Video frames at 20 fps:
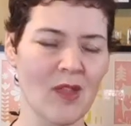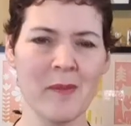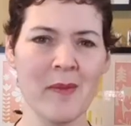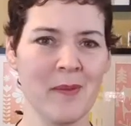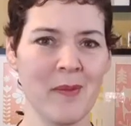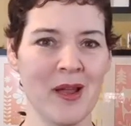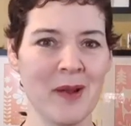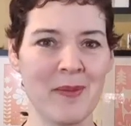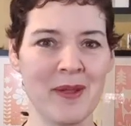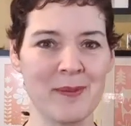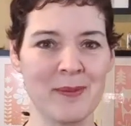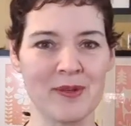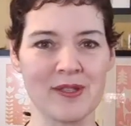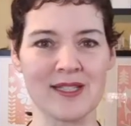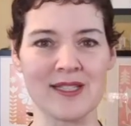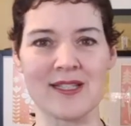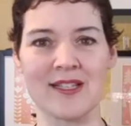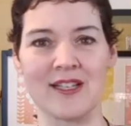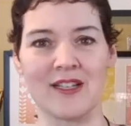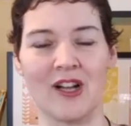I'm not a big
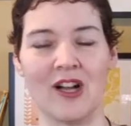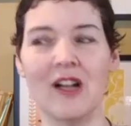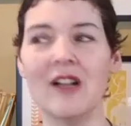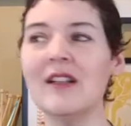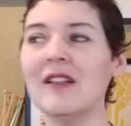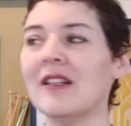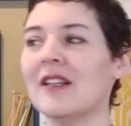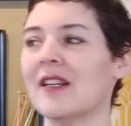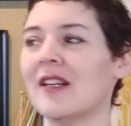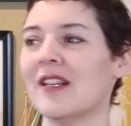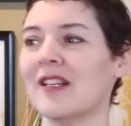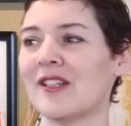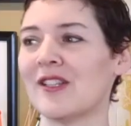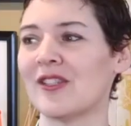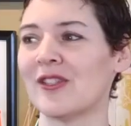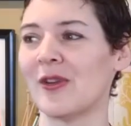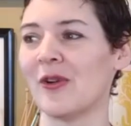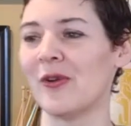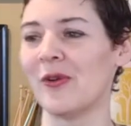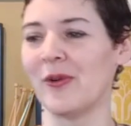person at all,
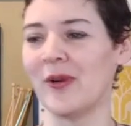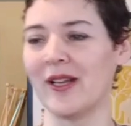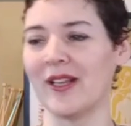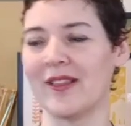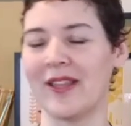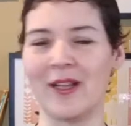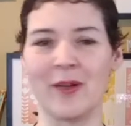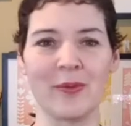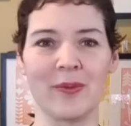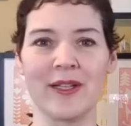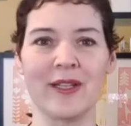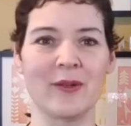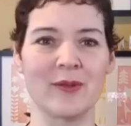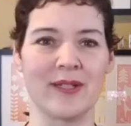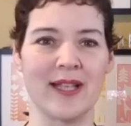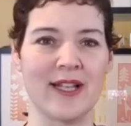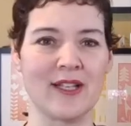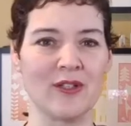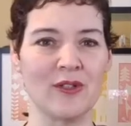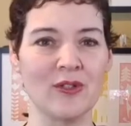so they really
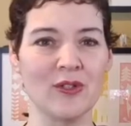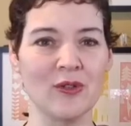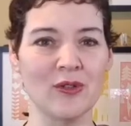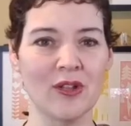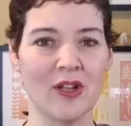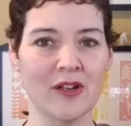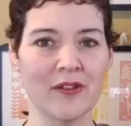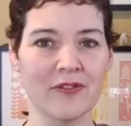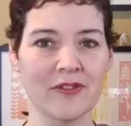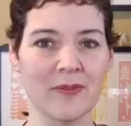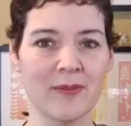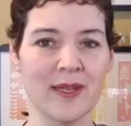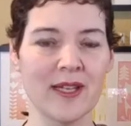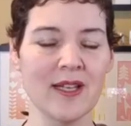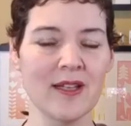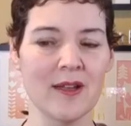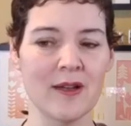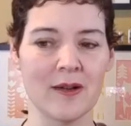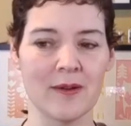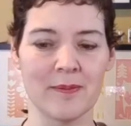don't take too long for
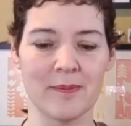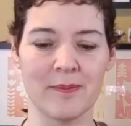me,